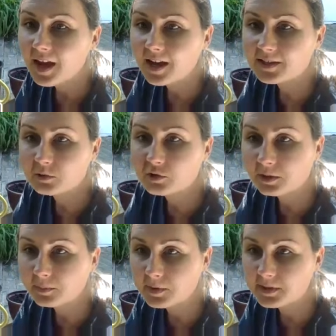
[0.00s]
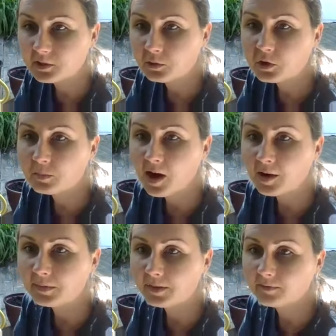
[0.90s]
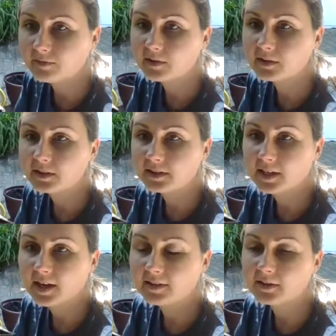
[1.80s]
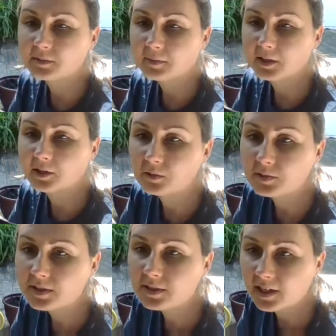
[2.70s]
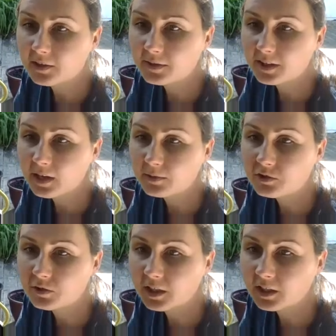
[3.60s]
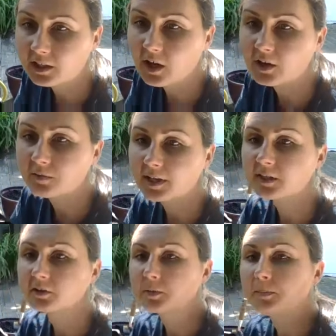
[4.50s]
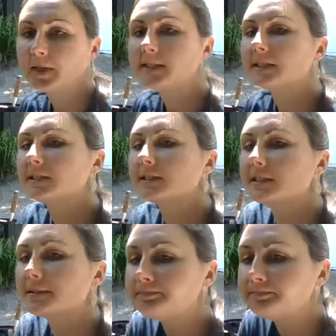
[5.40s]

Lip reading: So treatment was a huge problem for the tomatoes. I don't think I was treating it on a regular basis.